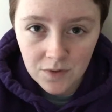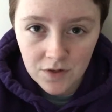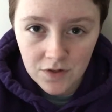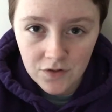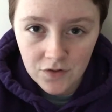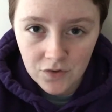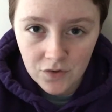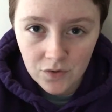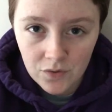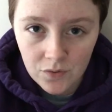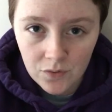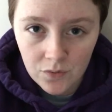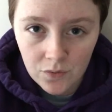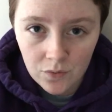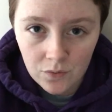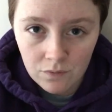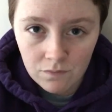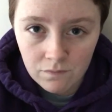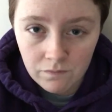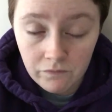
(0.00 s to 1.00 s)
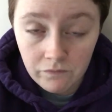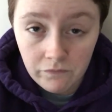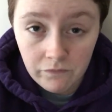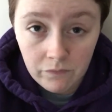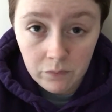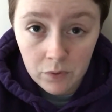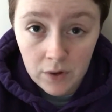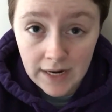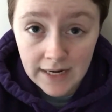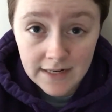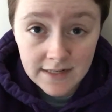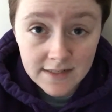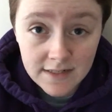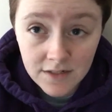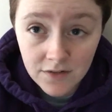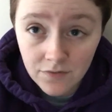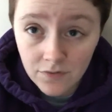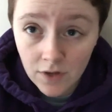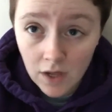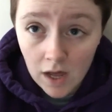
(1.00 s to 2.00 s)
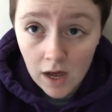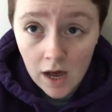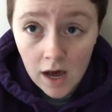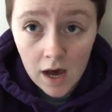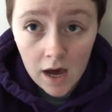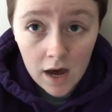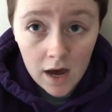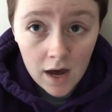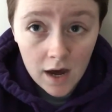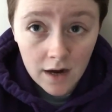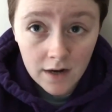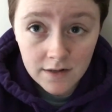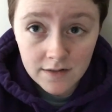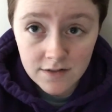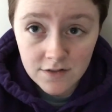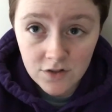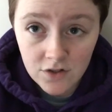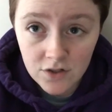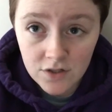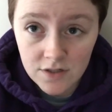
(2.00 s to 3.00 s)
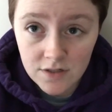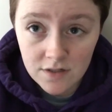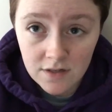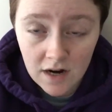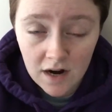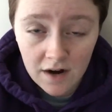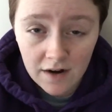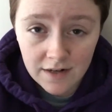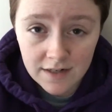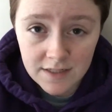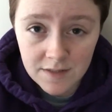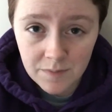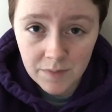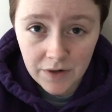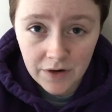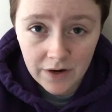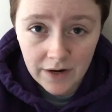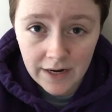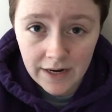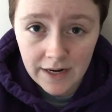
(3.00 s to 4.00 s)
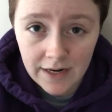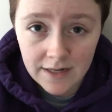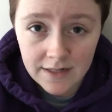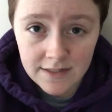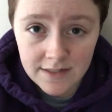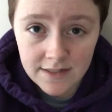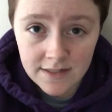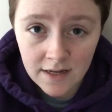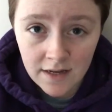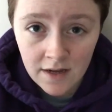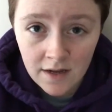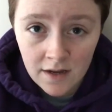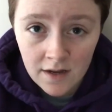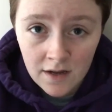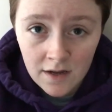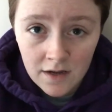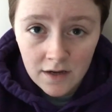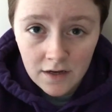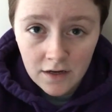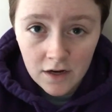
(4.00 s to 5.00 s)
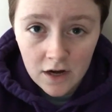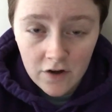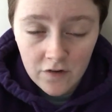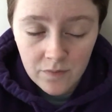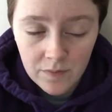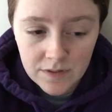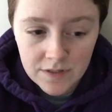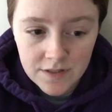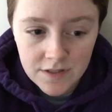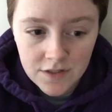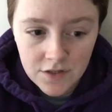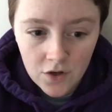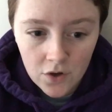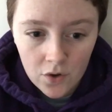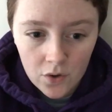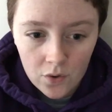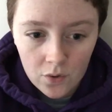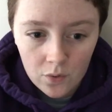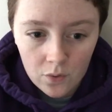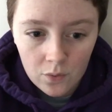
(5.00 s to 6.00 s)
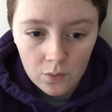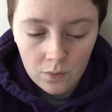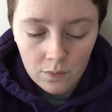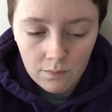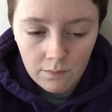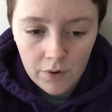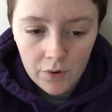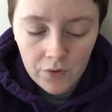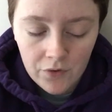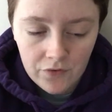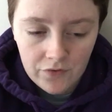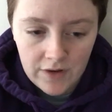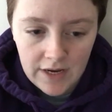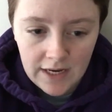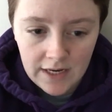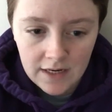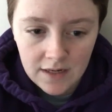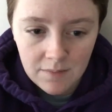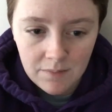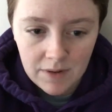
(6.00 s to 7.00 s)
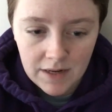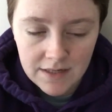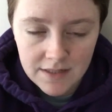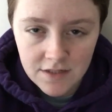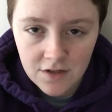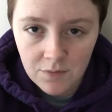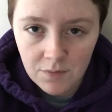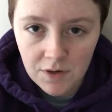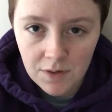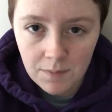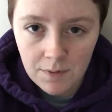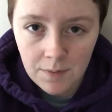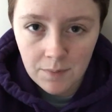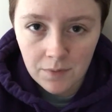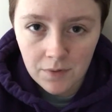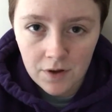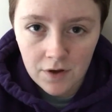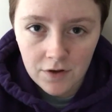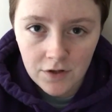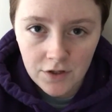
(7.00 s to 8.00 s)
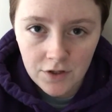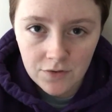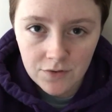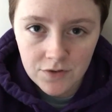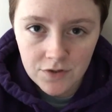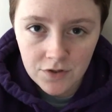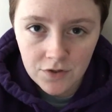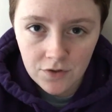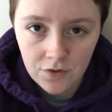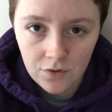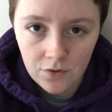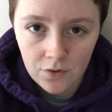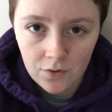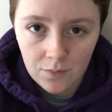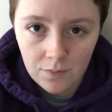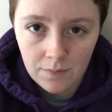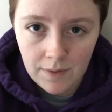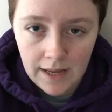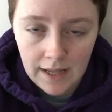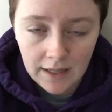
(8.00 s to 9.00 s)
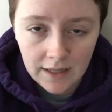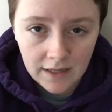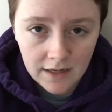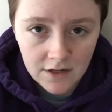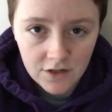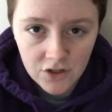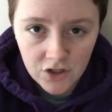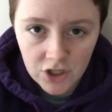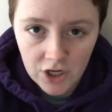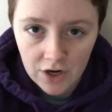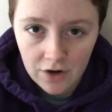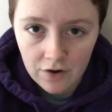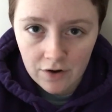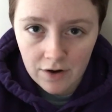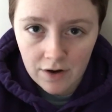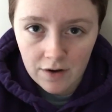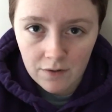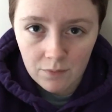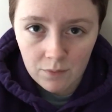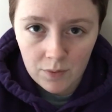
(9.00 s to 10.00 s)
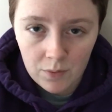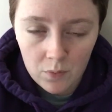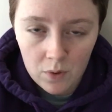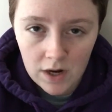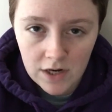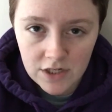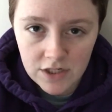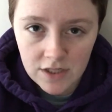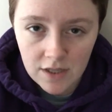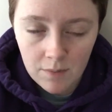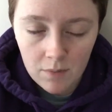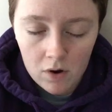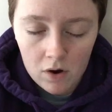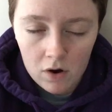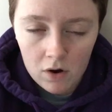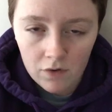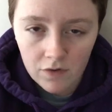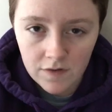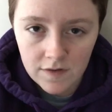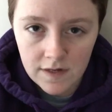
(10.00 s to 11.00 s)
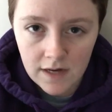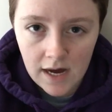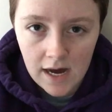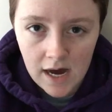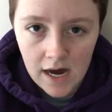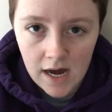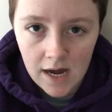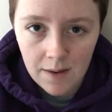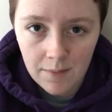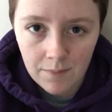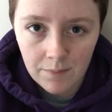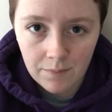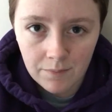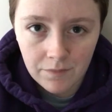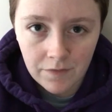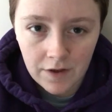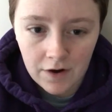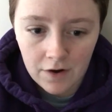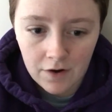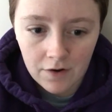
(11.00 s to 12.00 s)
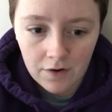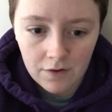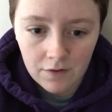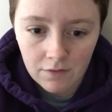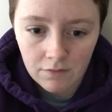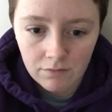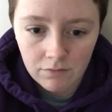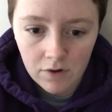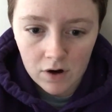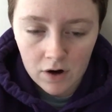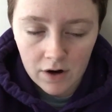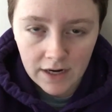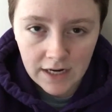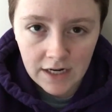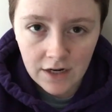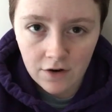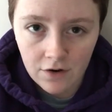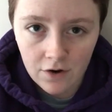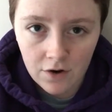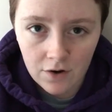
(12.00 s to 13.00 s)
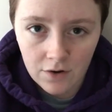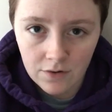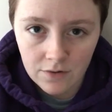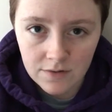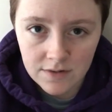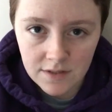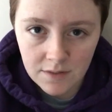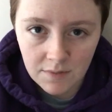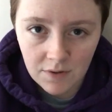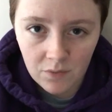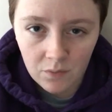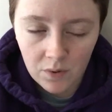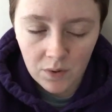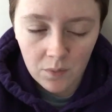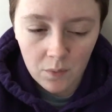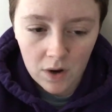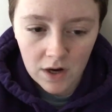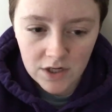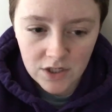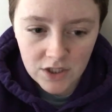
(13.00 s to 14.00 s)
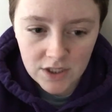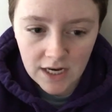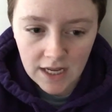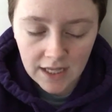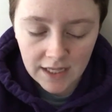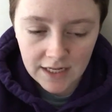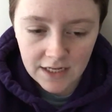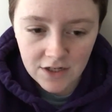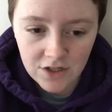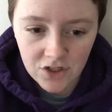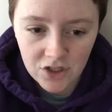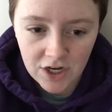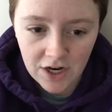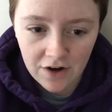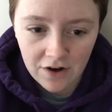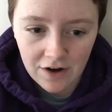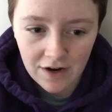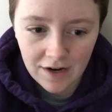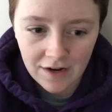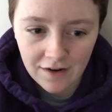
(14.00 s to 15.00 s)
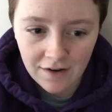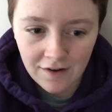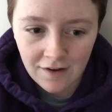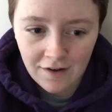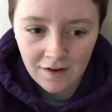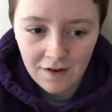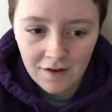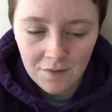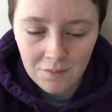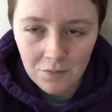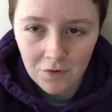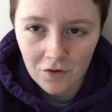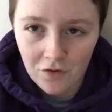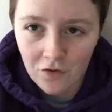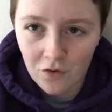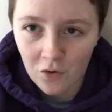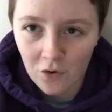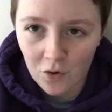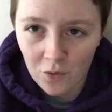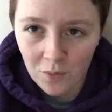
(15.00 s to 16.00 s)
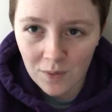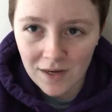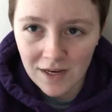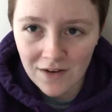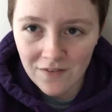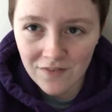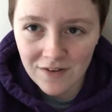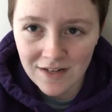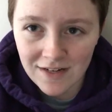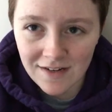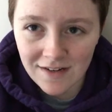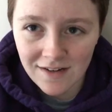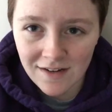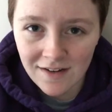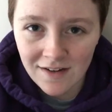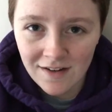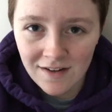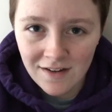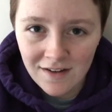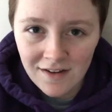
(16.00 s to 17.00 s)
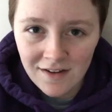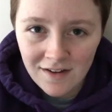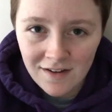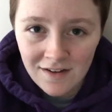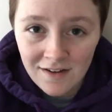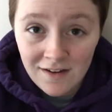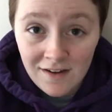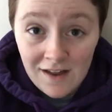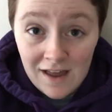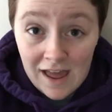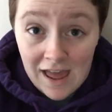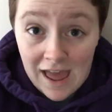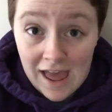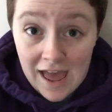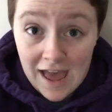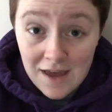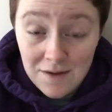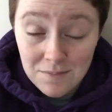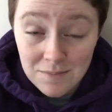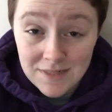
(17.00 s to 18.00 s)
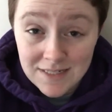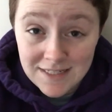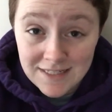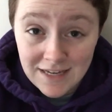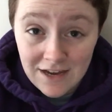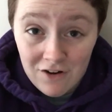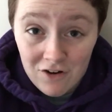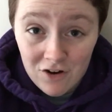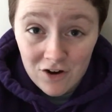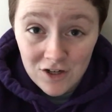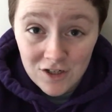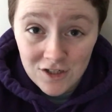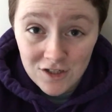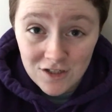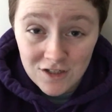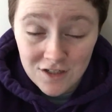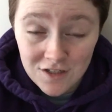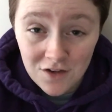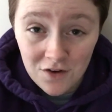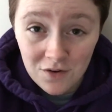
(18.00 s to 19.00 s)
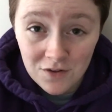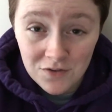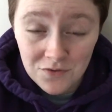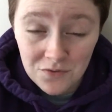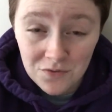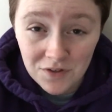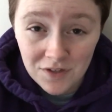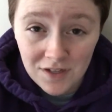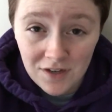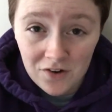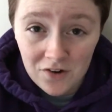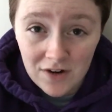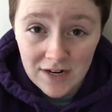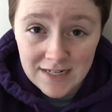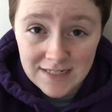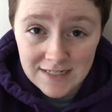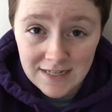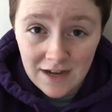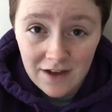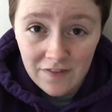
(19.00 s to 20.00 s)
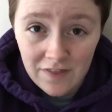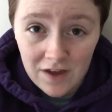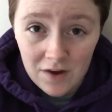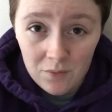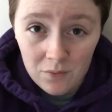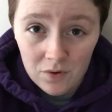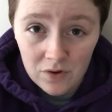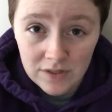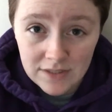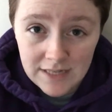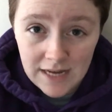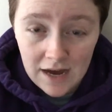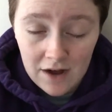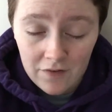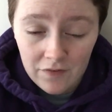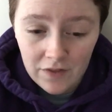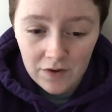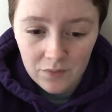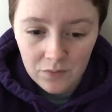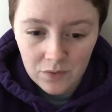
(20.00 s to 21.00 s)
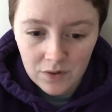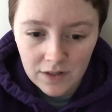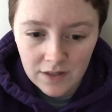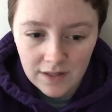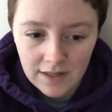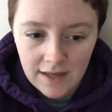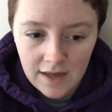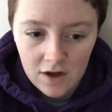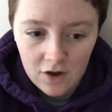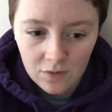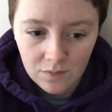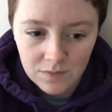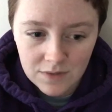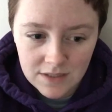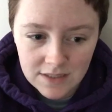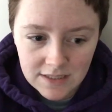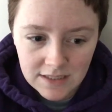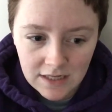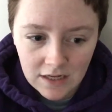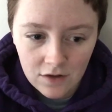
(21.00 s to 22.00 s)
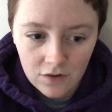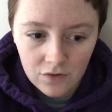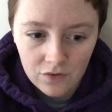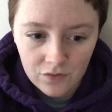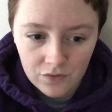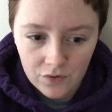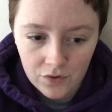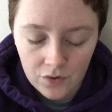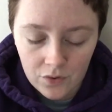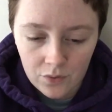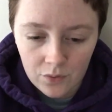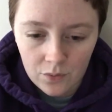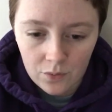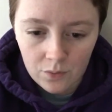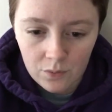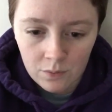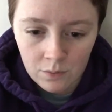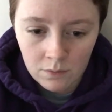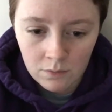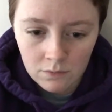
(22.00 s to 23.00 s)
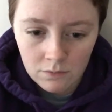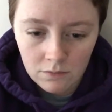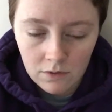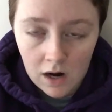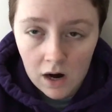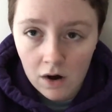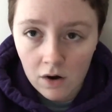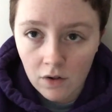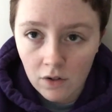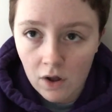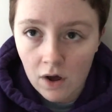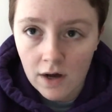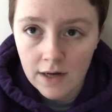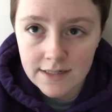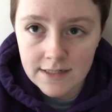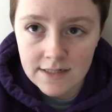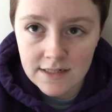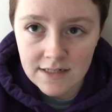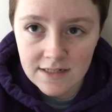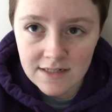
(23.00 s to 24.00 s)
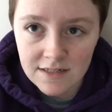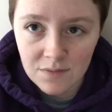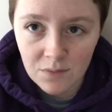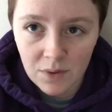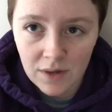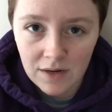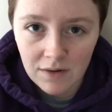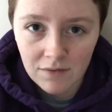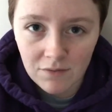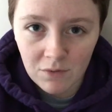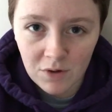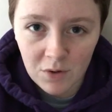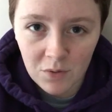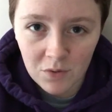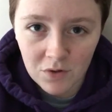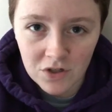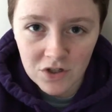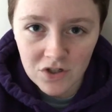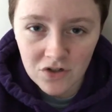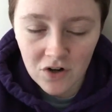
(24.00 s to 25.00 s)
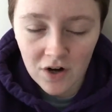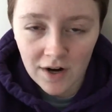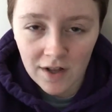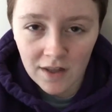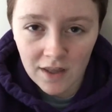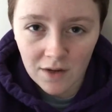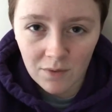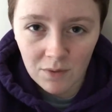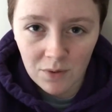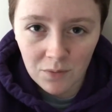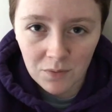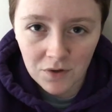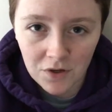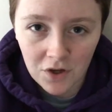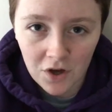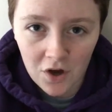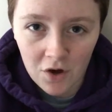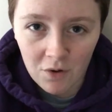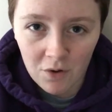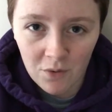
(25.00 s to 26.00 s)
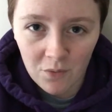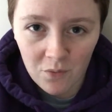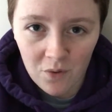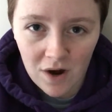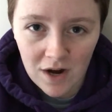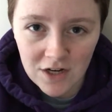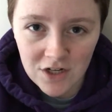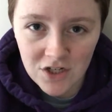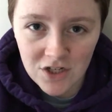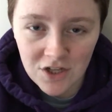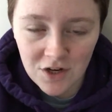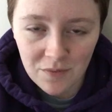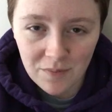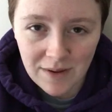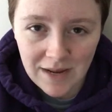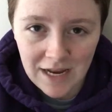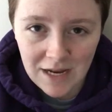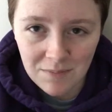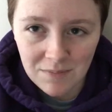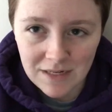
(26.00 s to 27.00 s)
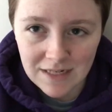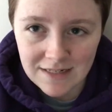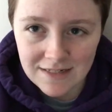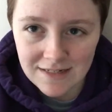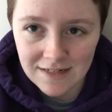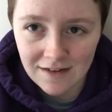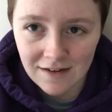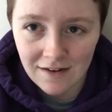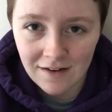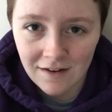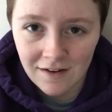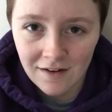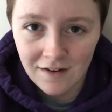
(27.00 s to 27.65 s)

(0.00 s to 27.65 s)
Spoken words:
to do pregnancy vlogs, just our experience. You know, I've been so motivated by so many people on YouTube. Ellie and Jared, we watch them all the time. They're our heroes. I mean, we watched Ellie and Jared before we even had miscarriages, so it's really crazy how that worked out. They really helped us get through our losses. When we were struggling, we would go and watch their babies and